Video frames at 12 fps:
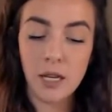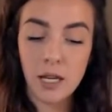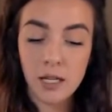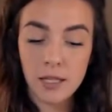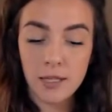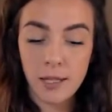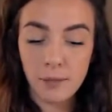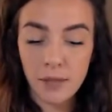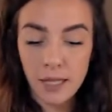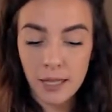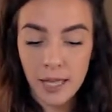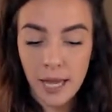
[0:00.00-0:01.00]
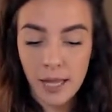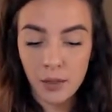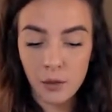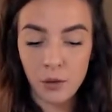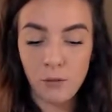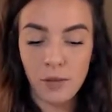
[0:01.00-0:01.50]
Something that
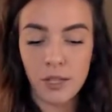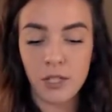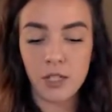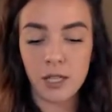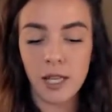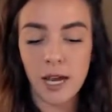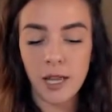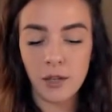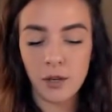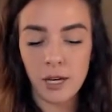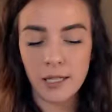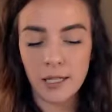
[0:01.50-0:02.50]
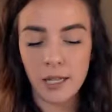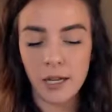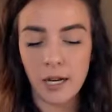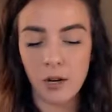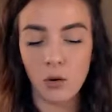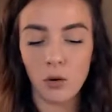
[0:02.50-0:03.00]
through the month of July you guys can
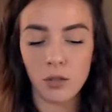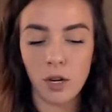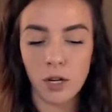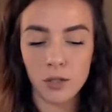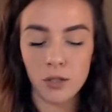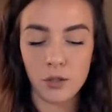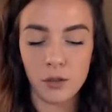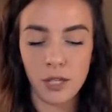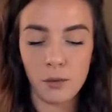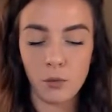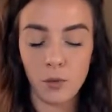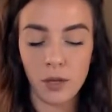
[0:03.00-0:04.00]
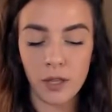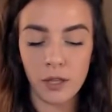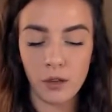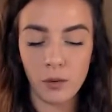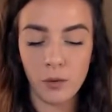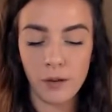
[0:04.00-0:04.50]
kind of hold on to, keep with
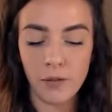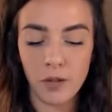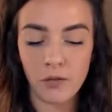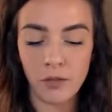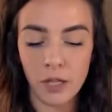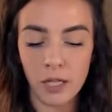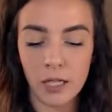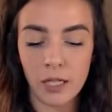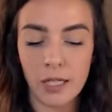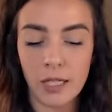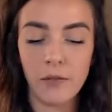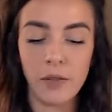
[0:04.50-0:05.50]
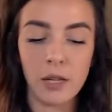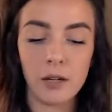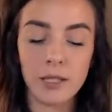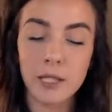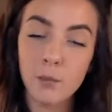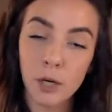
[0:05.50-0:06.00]
you whenever you're feeling in need of a little
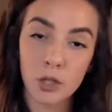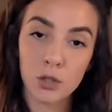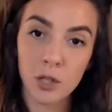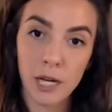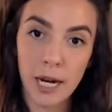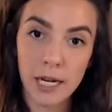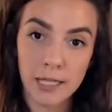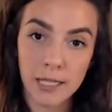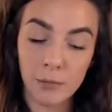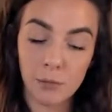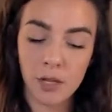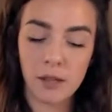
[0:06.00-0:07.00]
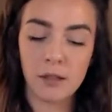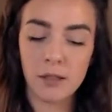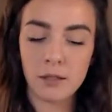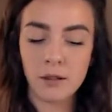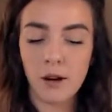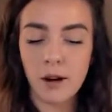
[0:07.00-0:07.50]
spiritual guidance. I pray that
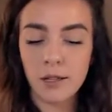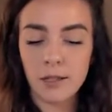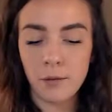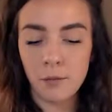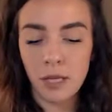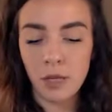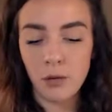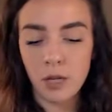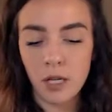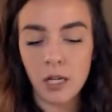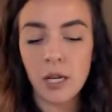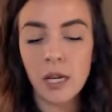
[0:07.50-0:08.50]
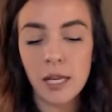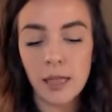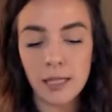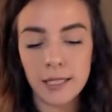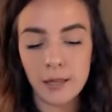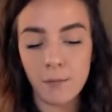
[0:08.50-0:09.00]
this card is something you can
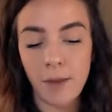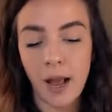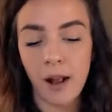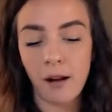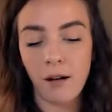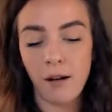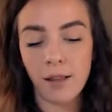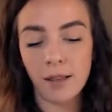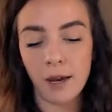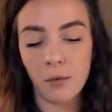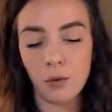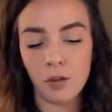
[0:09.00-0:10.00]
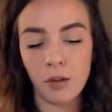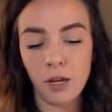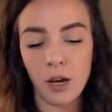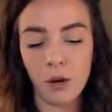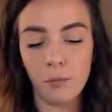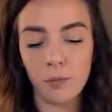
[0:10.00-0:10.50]
listen back on, that will
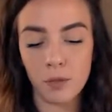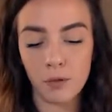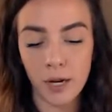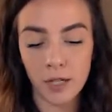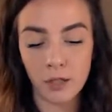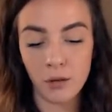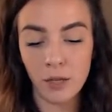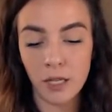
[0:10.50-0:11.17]
help direct you